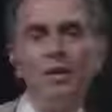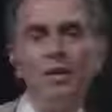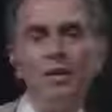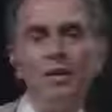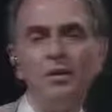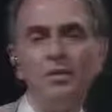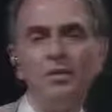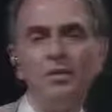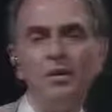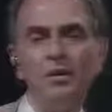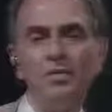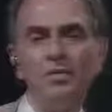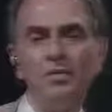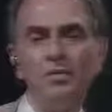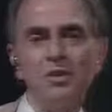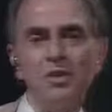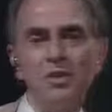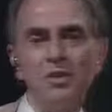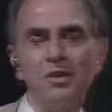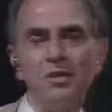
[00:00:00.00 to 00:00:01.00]
instead of
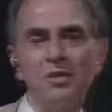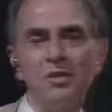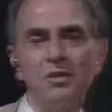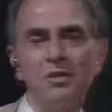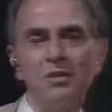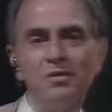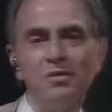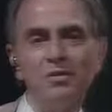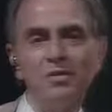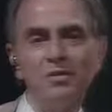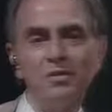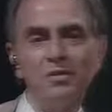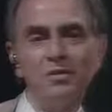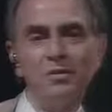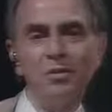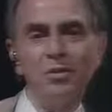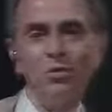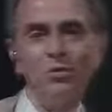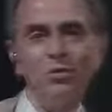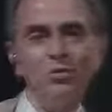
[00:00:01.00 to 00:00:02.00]
saying that
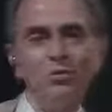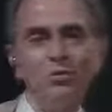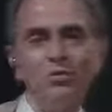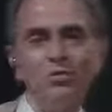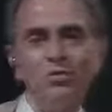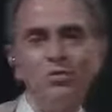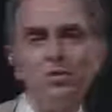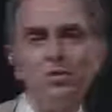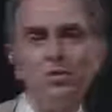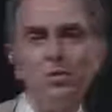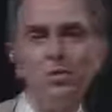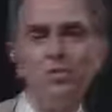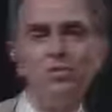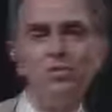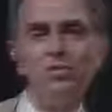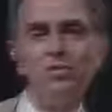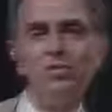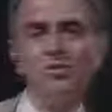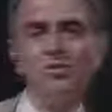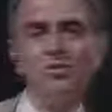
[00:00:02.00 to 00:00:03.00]
those are interesting
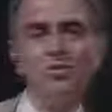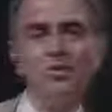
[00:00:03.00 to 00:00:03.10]
questions,